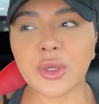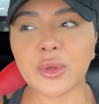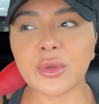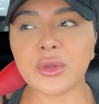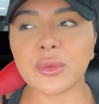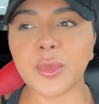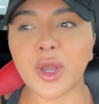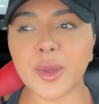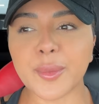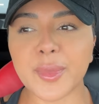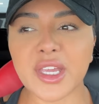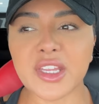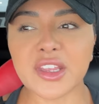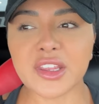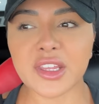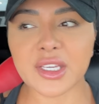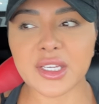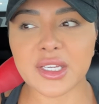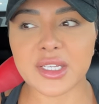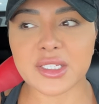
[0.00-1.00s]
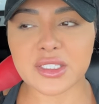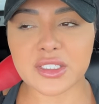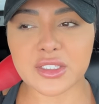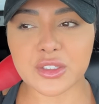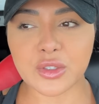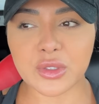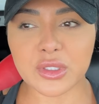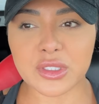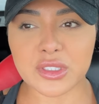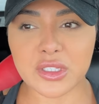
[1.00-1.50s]
My main thing is, as
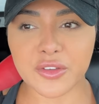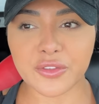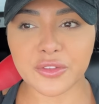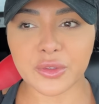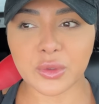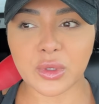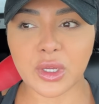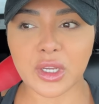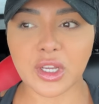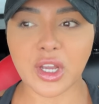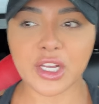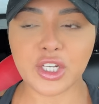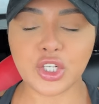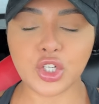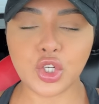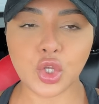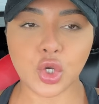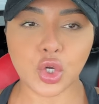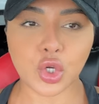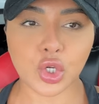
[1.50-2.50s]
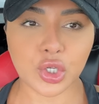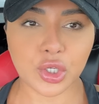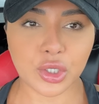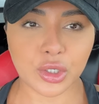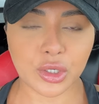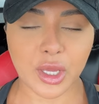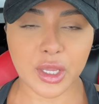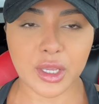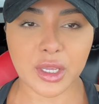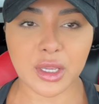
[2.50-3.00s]
long as I feel like I look
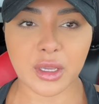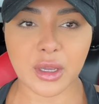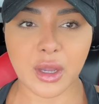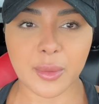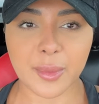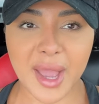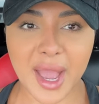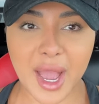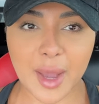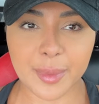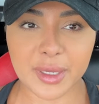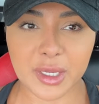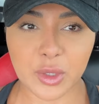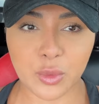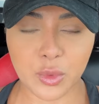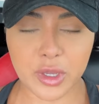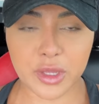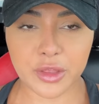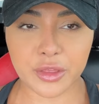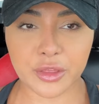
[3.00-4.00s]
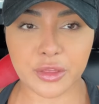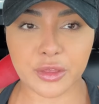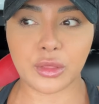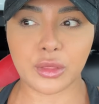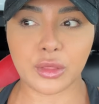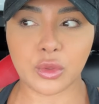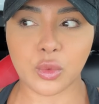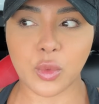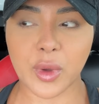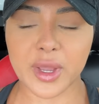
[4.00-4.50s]
like I'm happy with
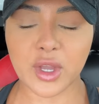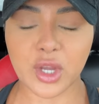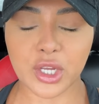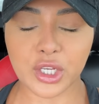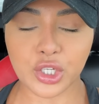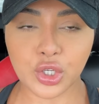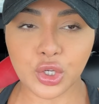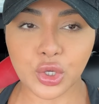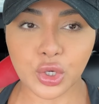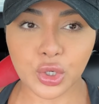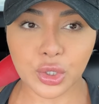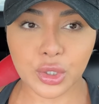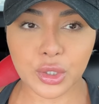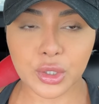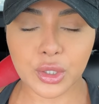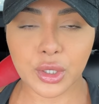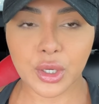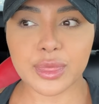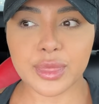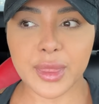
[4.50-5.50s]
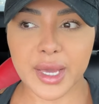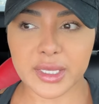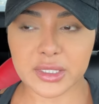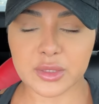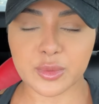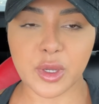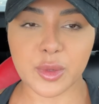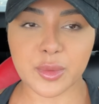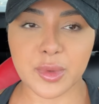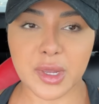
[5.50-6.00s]
the way I look, that's
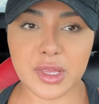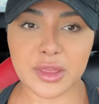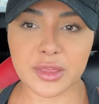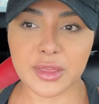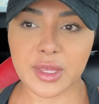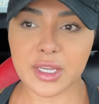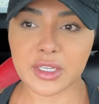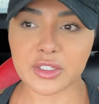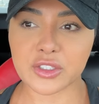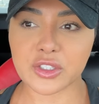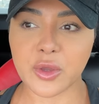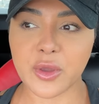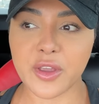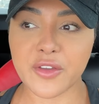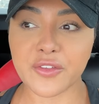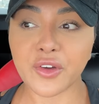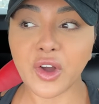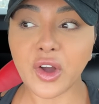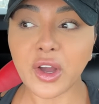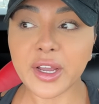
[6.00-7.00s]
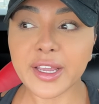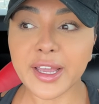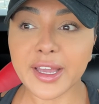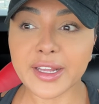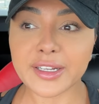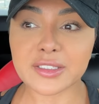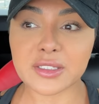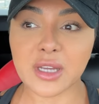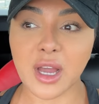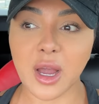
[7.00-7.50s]
my main thing. So if I
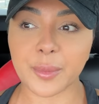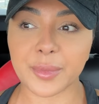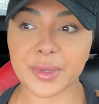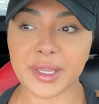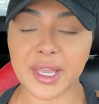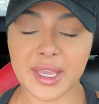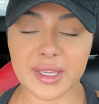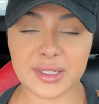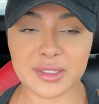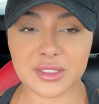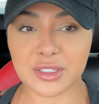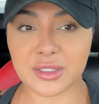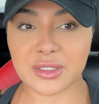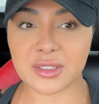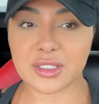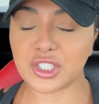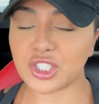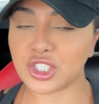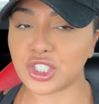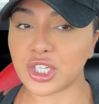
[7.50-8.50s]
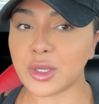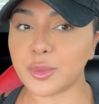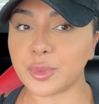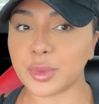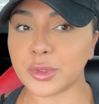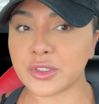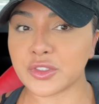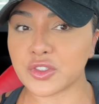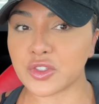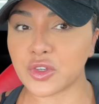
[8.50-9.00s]
end up getting to the shape
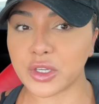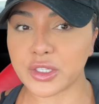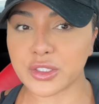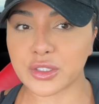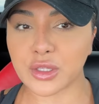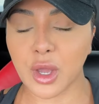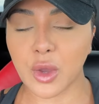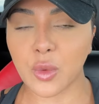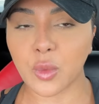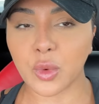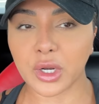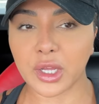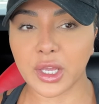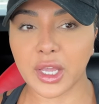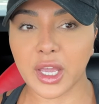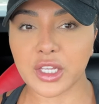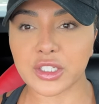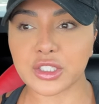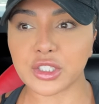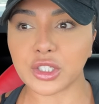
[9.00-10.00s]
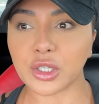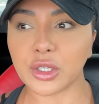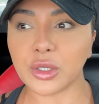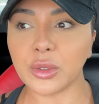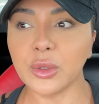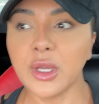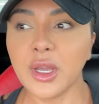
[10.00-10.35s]
and size that I want to get to,